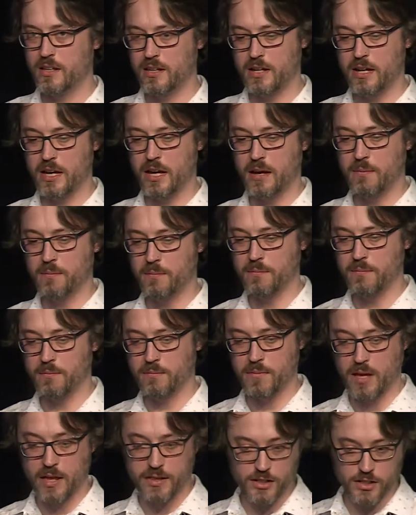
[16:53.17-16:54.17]

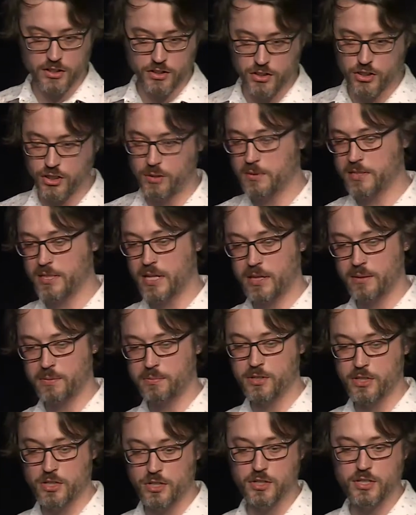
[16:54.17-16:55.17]
other consumers, other
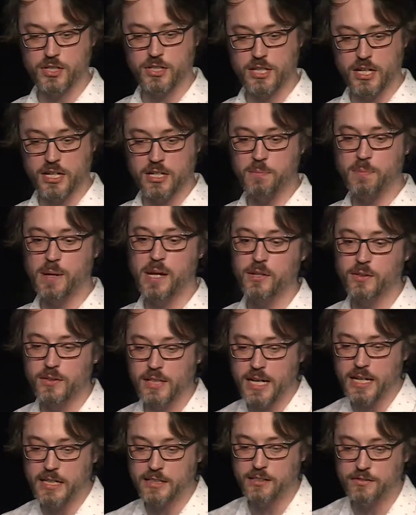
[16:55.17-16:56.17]
producers can depend on
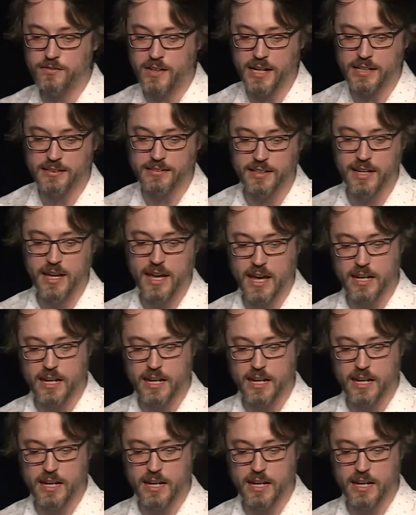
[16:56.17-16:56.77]
that interface,